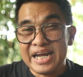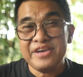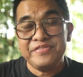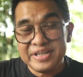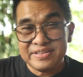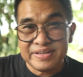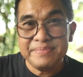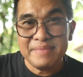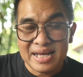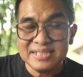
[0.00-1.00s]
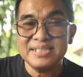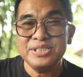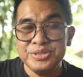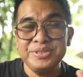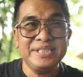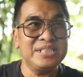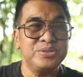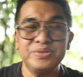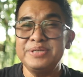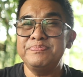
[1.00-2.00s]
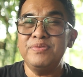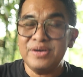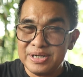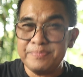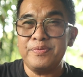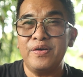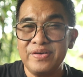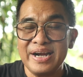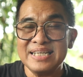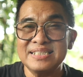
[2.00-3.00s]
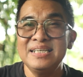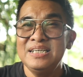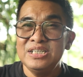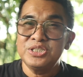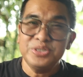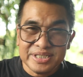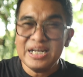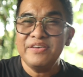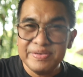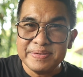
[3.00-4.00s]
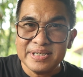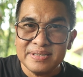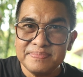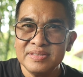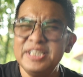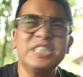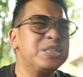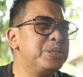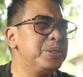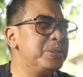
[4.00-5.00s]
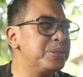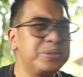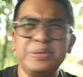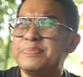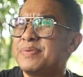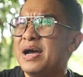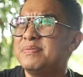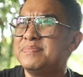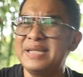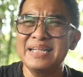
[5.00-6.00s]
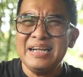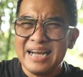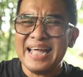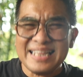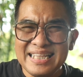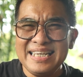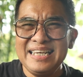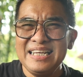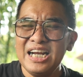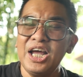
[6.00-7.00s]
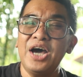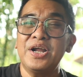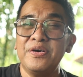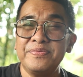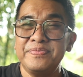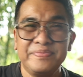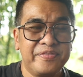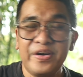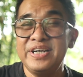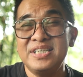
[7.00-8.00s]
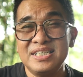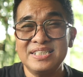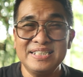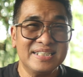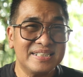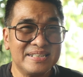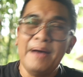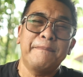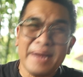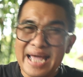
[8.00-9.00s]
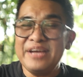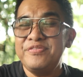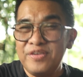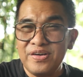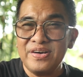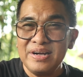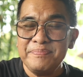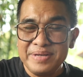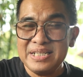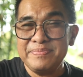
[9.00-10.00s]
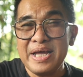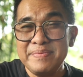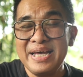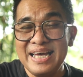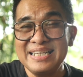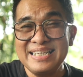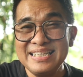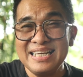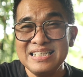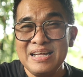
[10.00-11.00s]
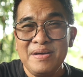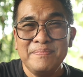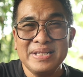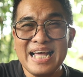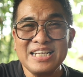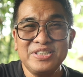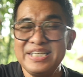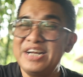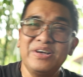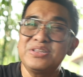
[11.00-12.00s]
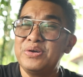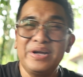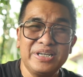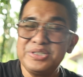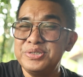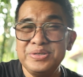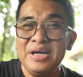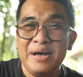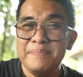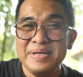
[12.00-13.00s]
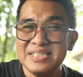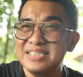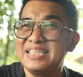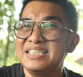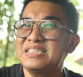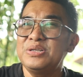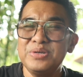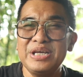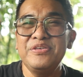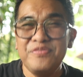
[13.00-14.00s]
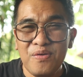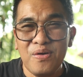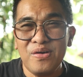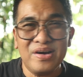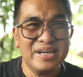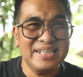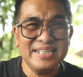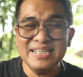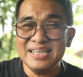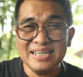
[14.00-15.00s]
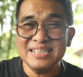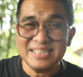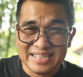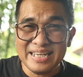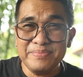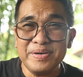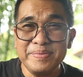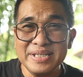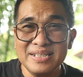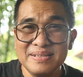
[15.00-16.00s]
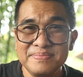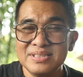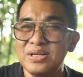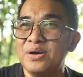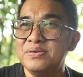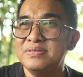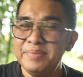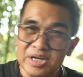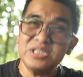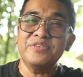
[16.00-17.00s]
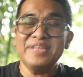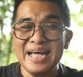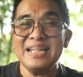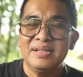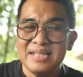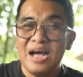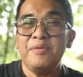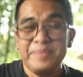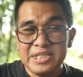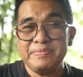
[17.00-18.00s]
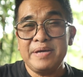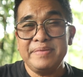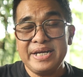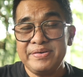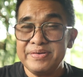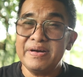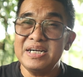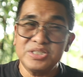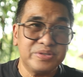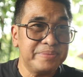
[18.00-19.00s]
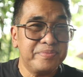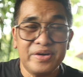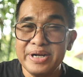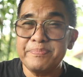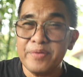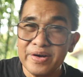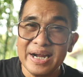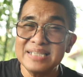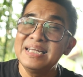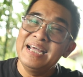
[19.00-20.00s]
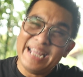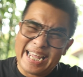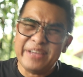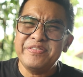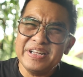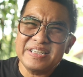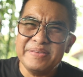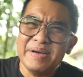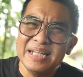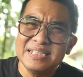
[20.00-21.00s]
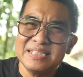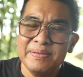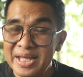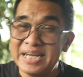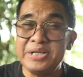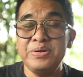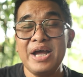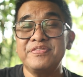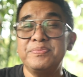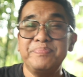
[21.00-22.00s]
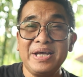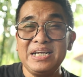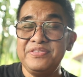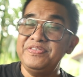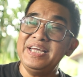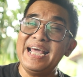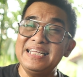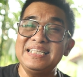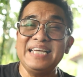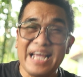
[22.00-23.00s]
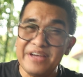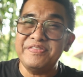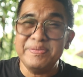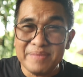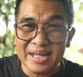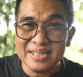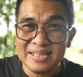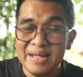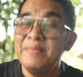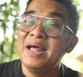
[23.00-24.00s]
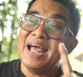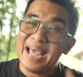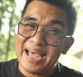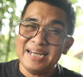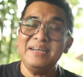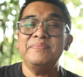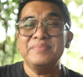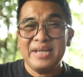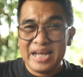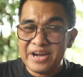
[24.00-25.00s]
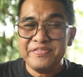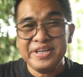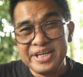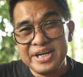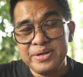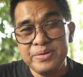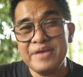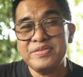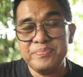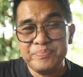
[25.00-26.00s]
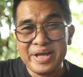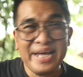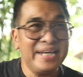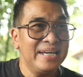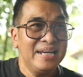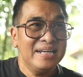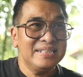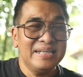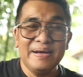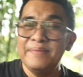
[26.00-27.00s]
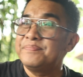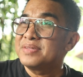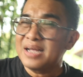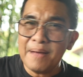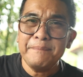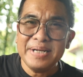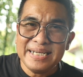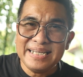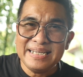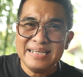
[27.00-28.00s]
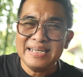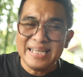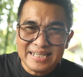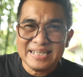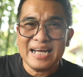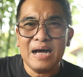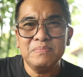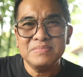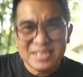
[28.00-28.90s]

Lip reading: every 3 months you need to report the progress to the government. This due to a problem that lately a lot of foreigners just applying for PTPMA and kitas, but actually they're not gonna do a business, they're just looking for the staying permit. So because of that, now PTPMA requires to report their progress every 3 months. And then you have to pay the VAT every month. And every year you have to pay the company income